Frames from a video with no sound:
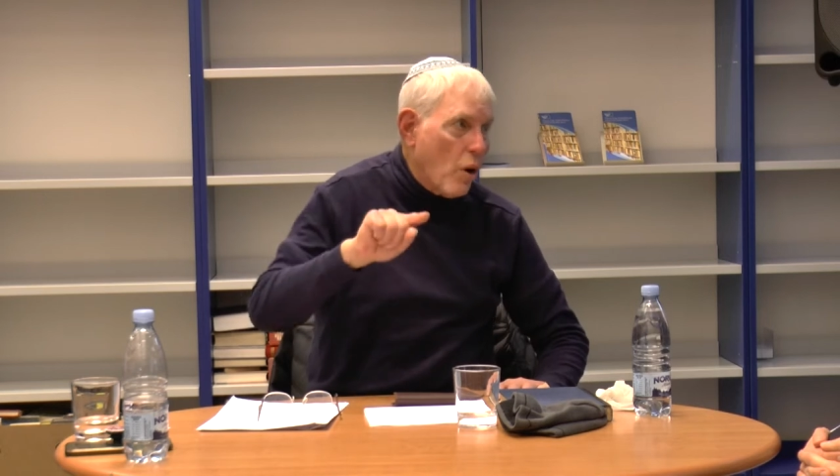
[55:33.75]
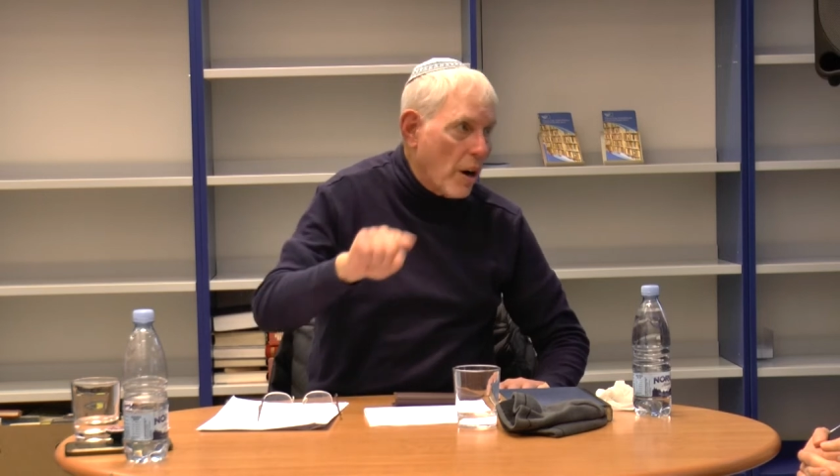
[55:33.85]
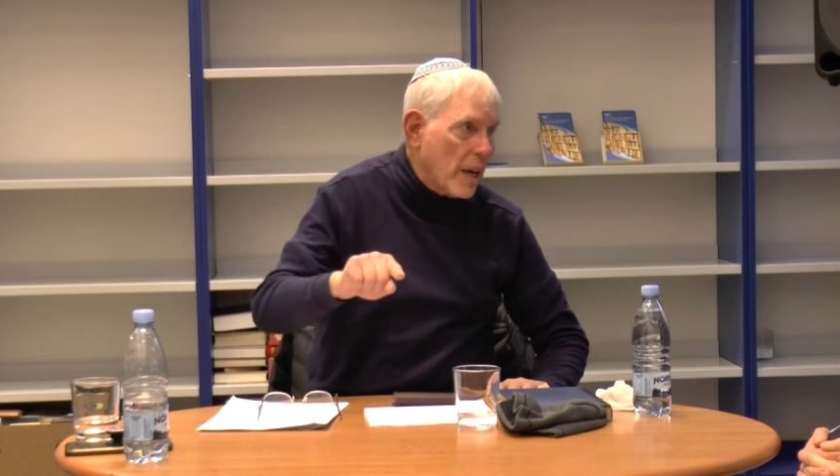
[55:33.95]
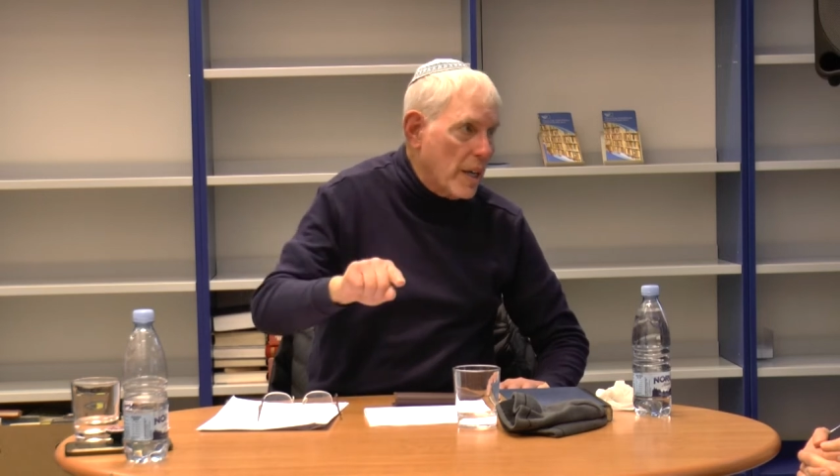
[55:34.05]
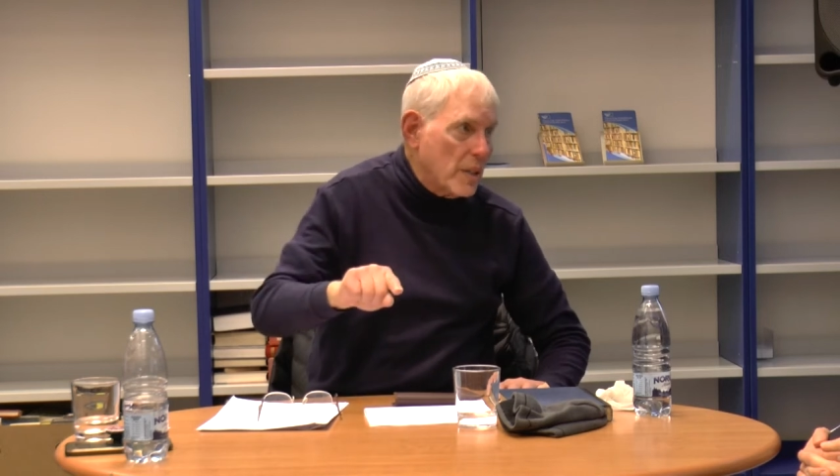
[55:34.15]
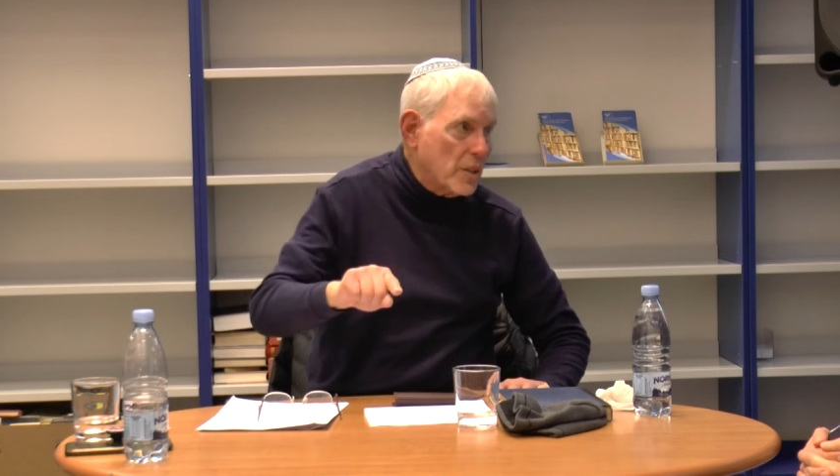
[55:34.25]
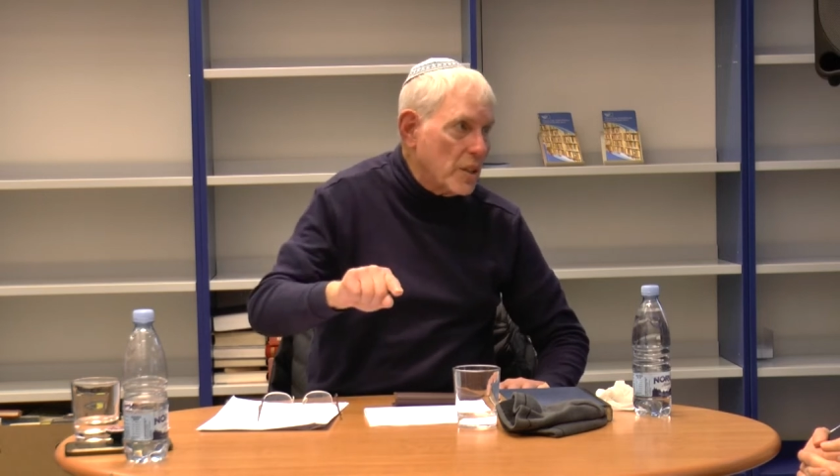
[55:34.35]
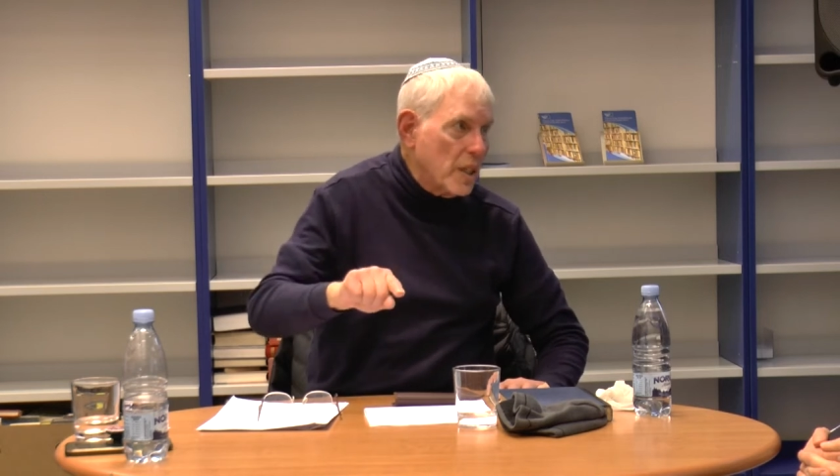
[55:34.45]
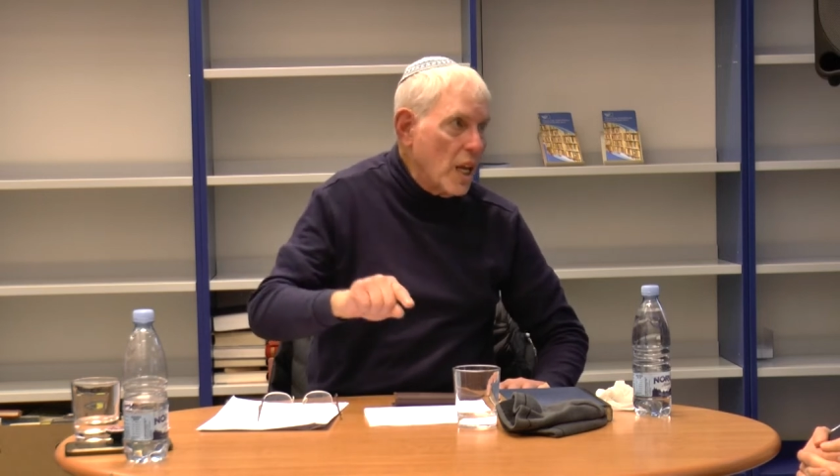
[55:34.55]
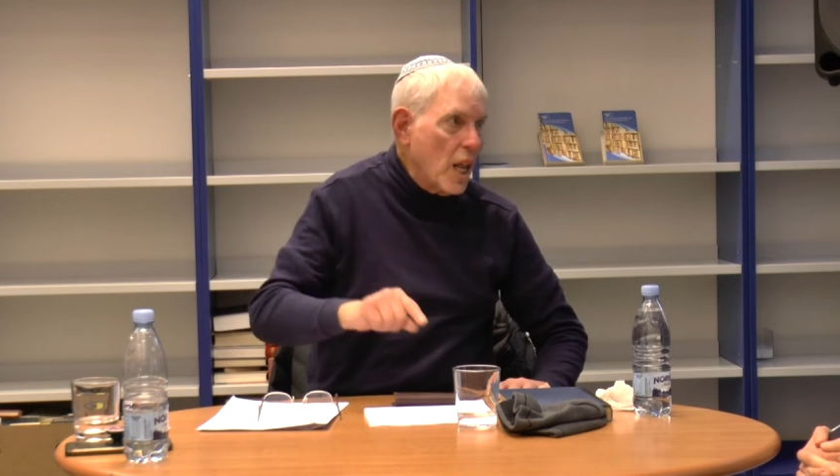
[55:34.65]
the
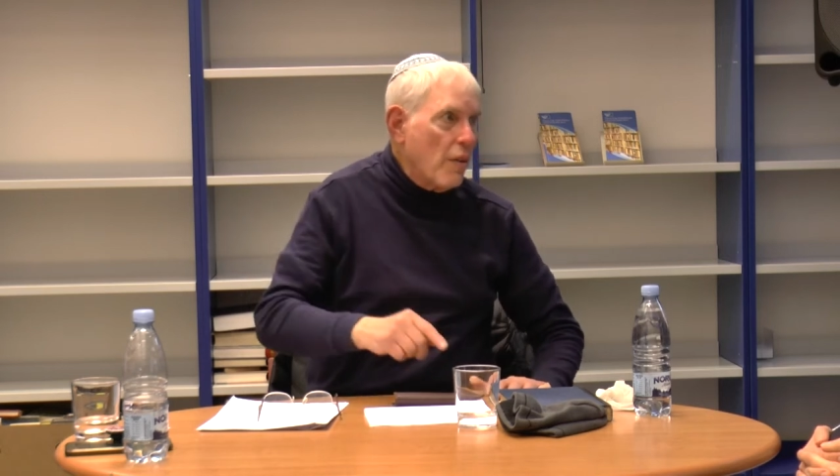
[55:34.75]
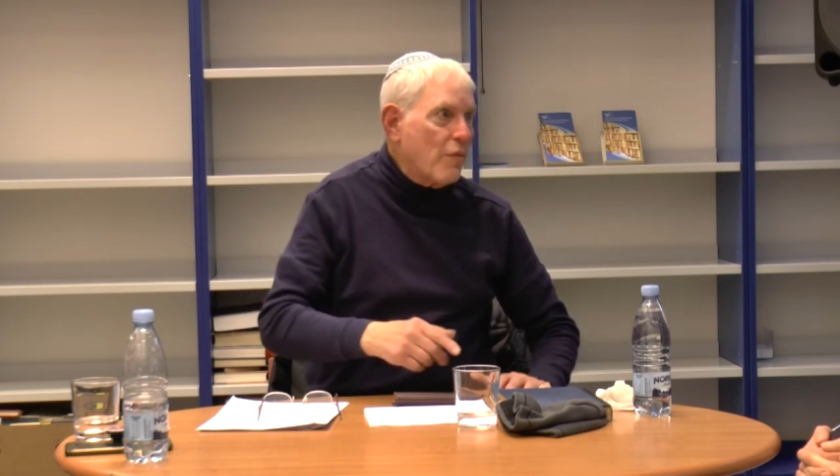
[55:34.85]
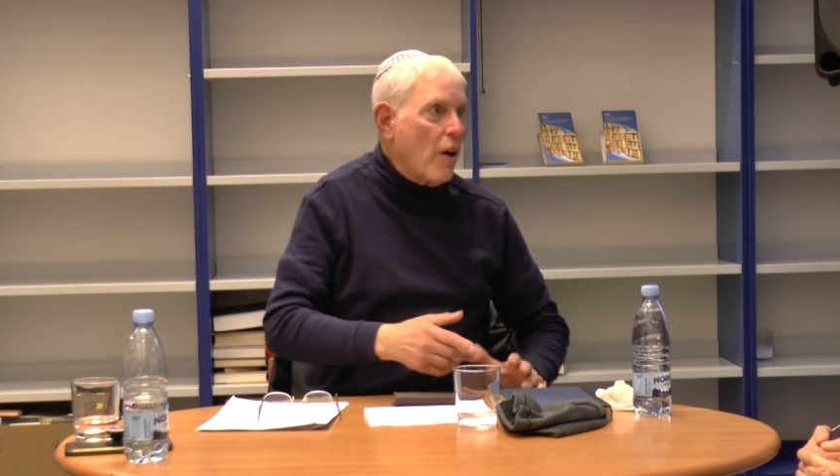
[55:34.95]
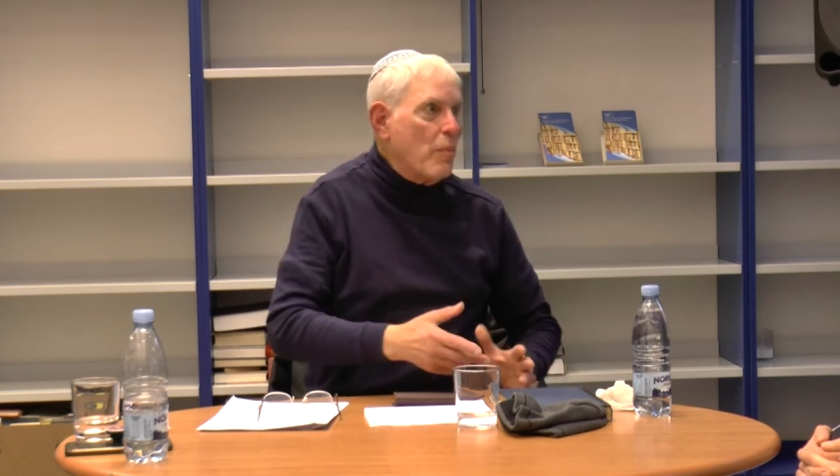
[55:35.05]
mortgage